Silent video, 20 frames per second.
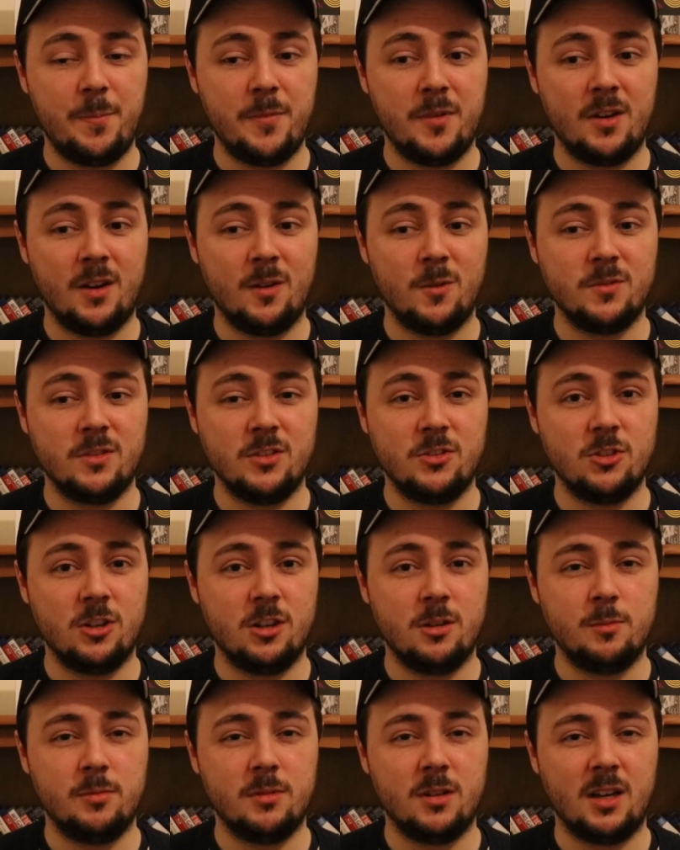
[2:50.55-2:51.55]
with the
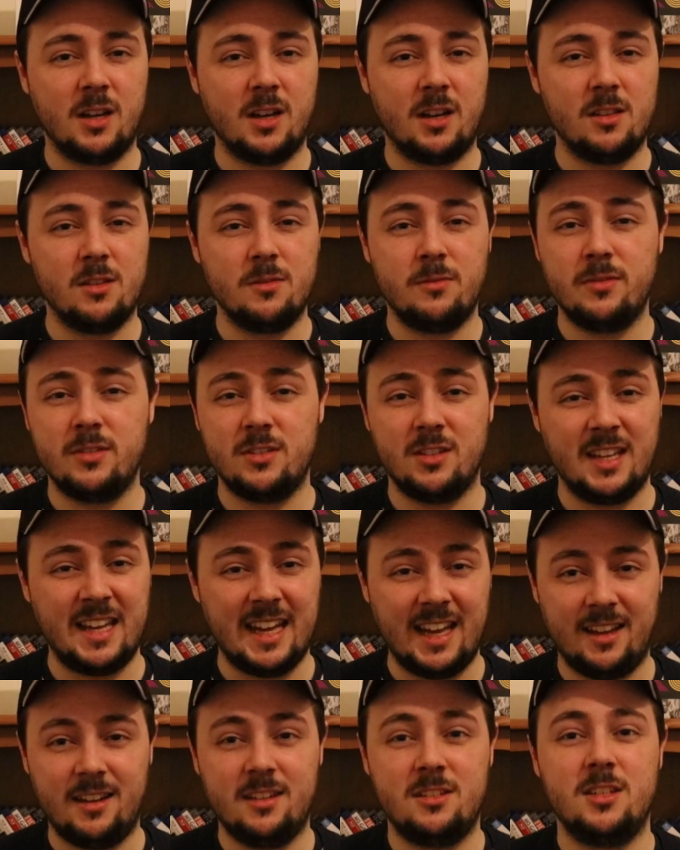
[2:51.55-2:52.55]
job, the
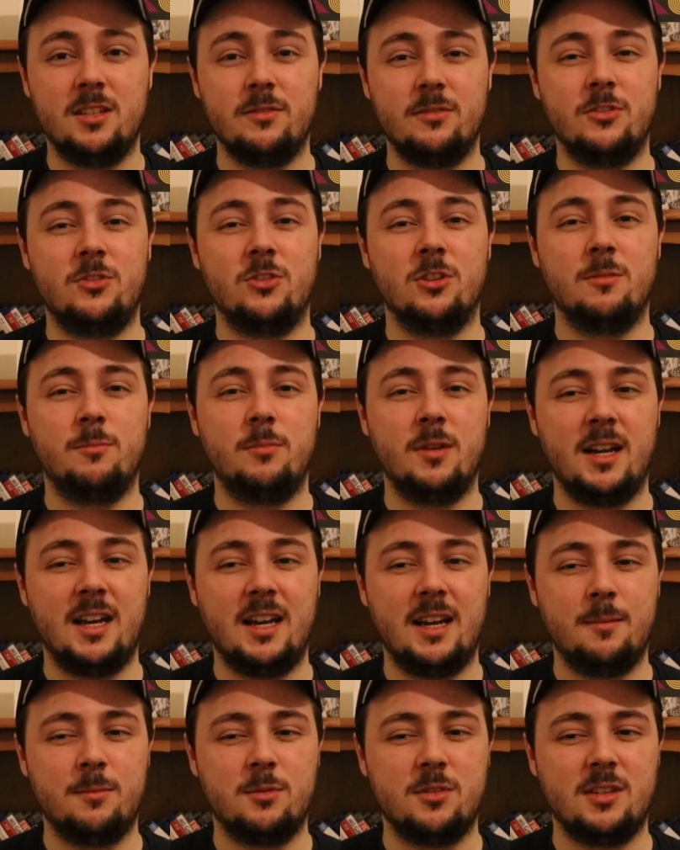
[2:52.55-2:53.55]
physicality of the job
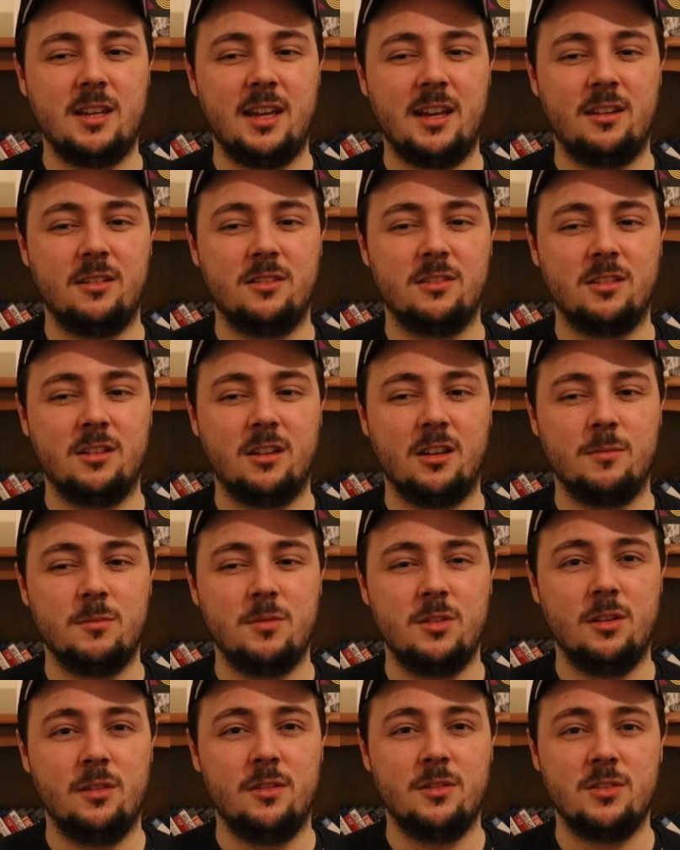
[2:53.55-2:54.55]
perhaps, and
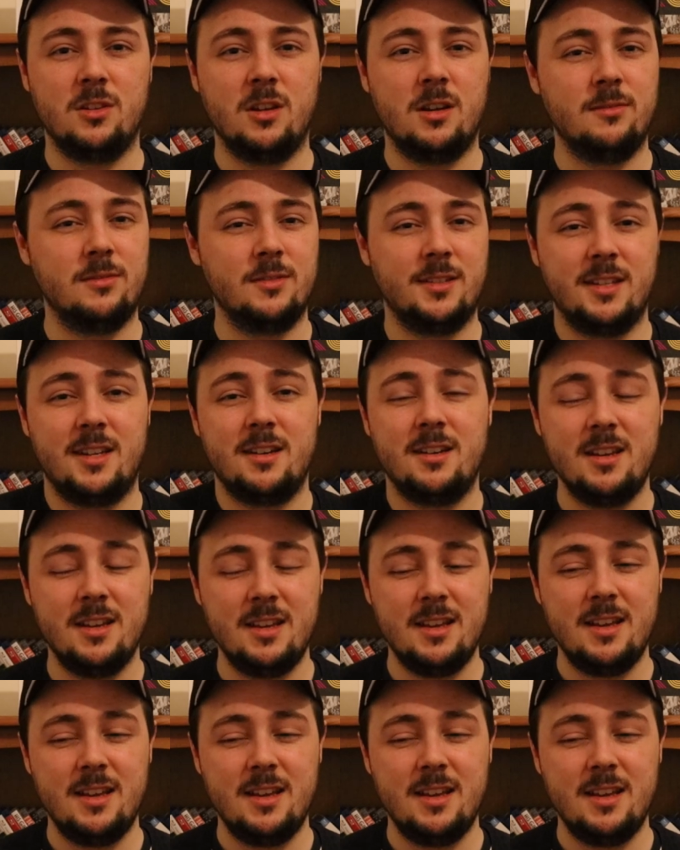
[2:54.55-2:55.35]
and stuff, and then